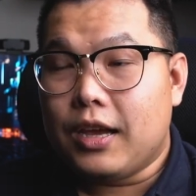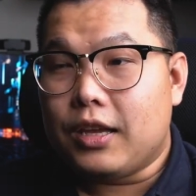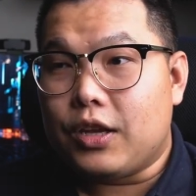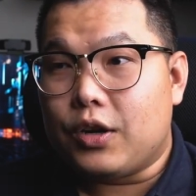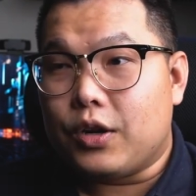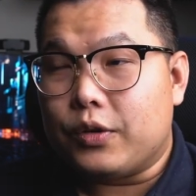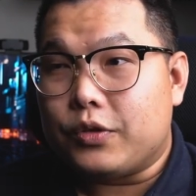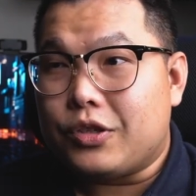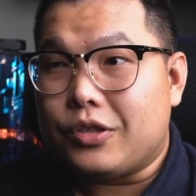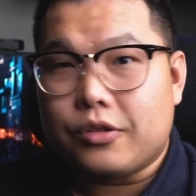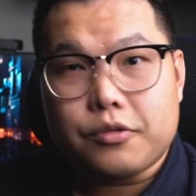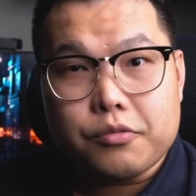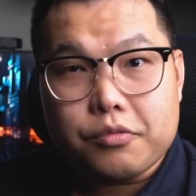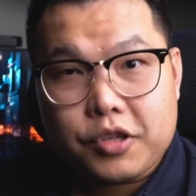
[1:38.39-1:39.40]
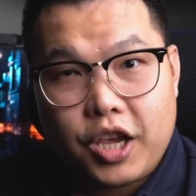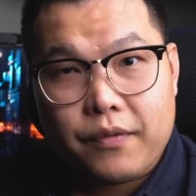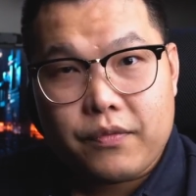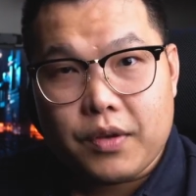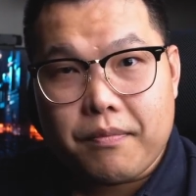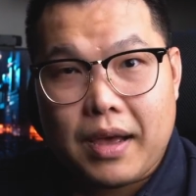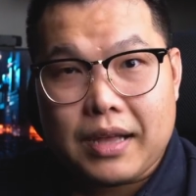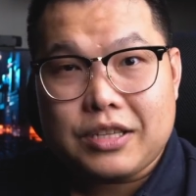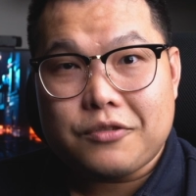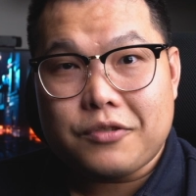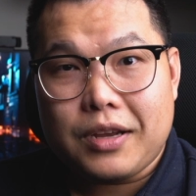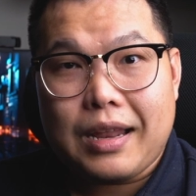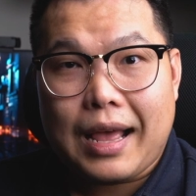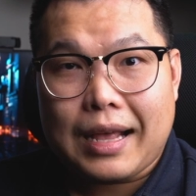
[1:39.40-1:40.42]
to keep the
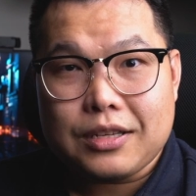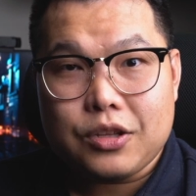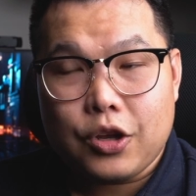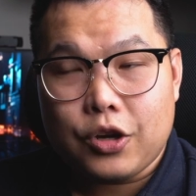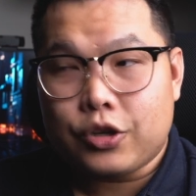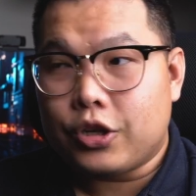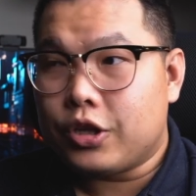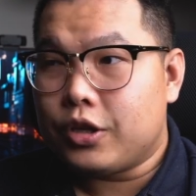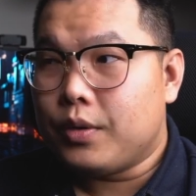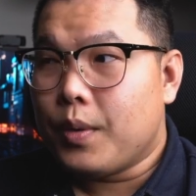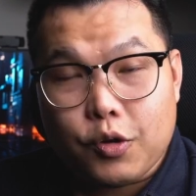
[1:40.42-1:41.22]
battery last longer.